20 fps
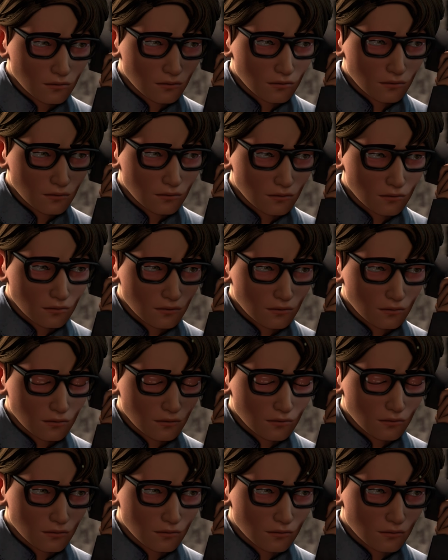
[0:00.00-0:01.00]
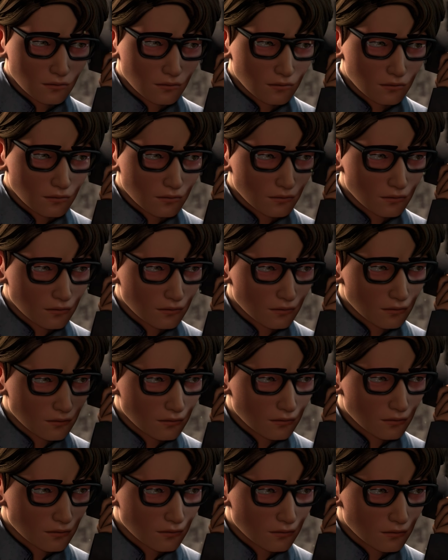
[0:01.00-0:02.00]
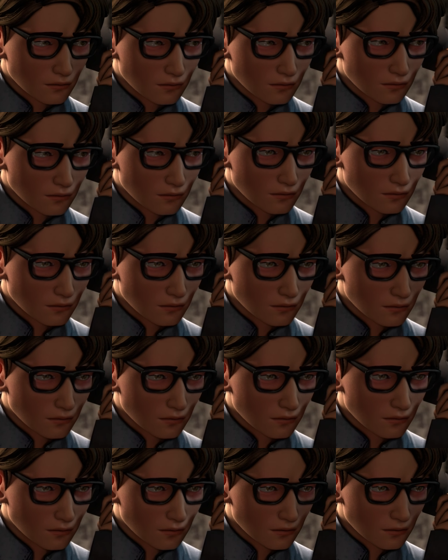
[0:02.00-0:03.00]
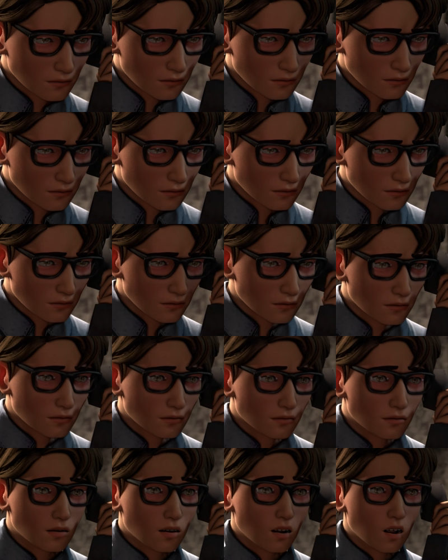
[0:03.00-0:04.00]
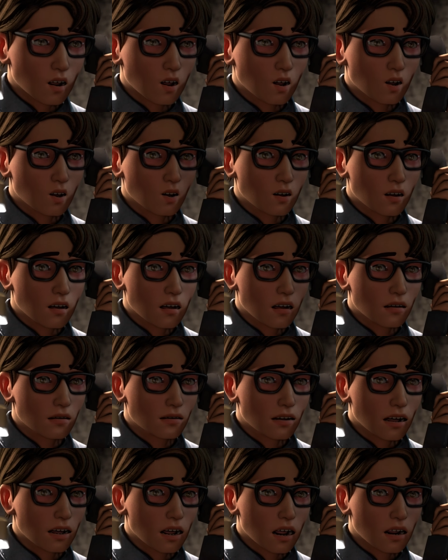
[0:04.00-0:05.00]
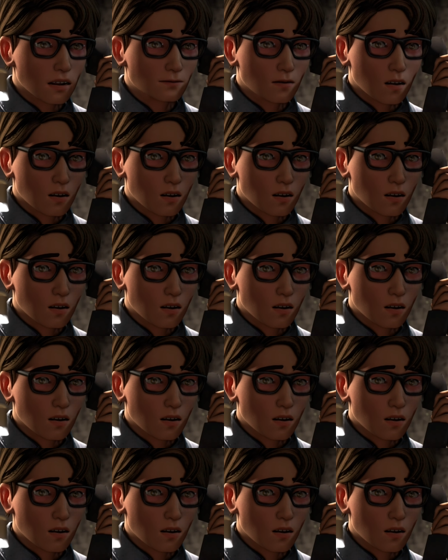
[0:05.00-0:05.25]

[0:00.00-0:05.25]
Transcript: Corporate's been getting on my butt as well since that incident with the kid. Oh, yeah, I heard